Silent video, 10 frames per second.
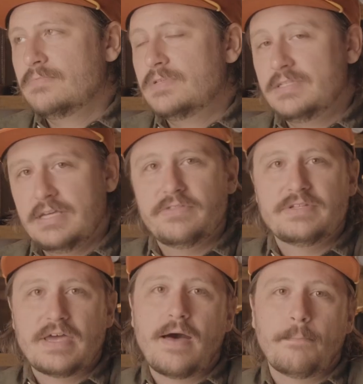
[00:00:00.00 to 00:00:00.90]
to tell the
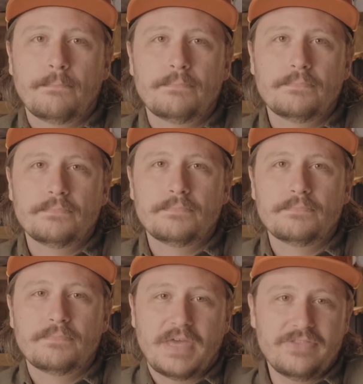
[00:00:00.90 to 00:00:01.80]
time
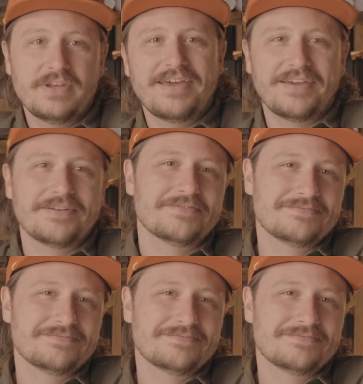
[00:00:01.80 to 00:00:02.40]
and the date.